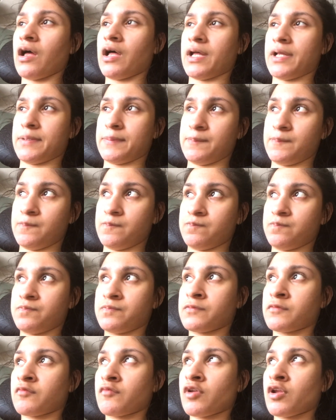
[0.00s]

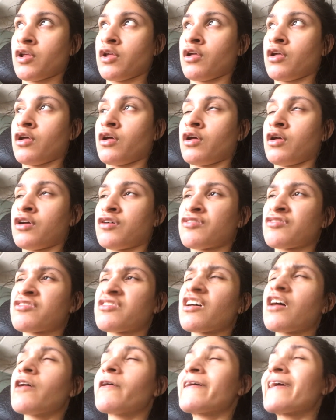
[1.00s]
Um
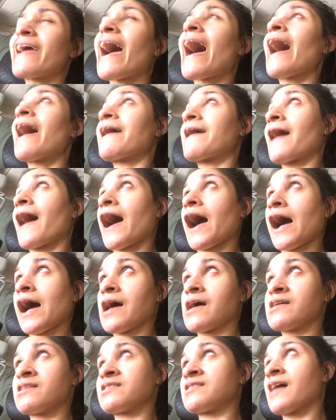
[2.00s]
so yeah
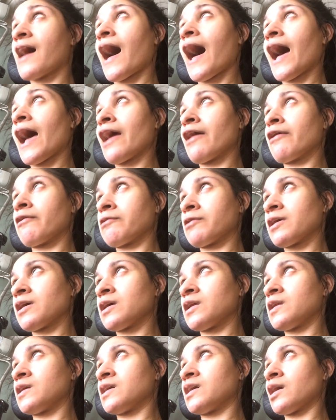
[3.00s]
guys, I
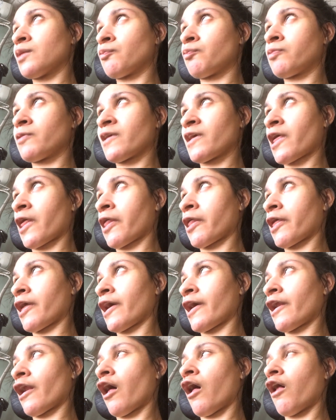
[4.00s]
really
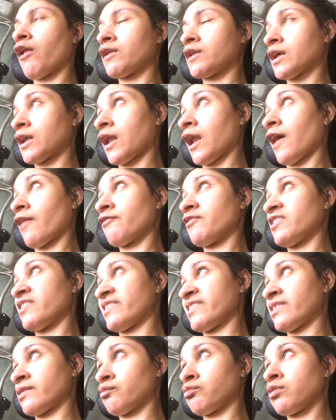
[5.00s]
appreciate all the love
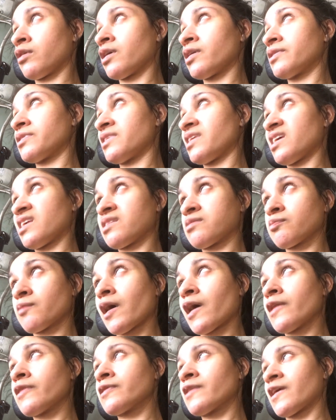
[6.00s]
and support this
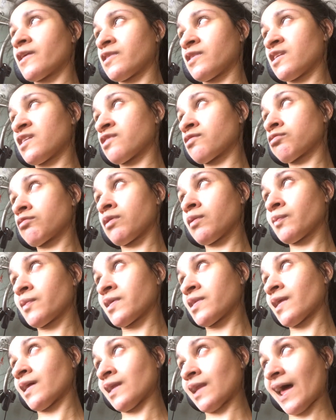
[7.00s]
month and this will
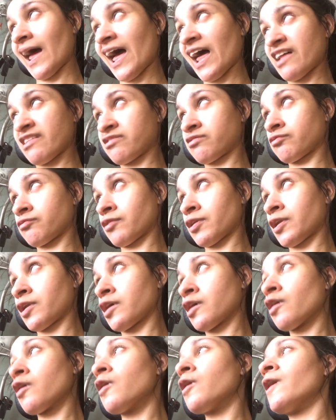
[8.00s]
be the last
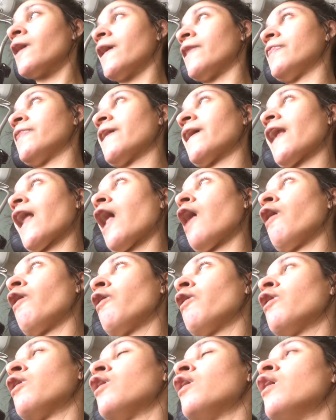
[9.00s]
video and then
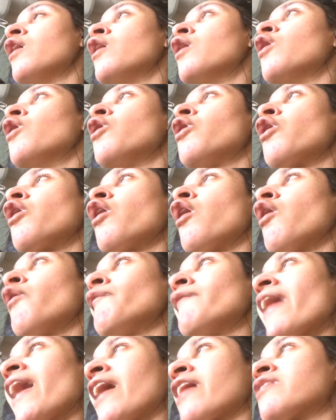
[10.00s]
I'll
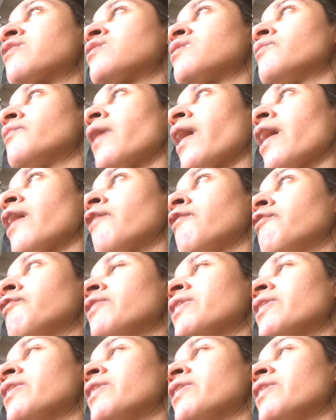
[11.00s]
go back to my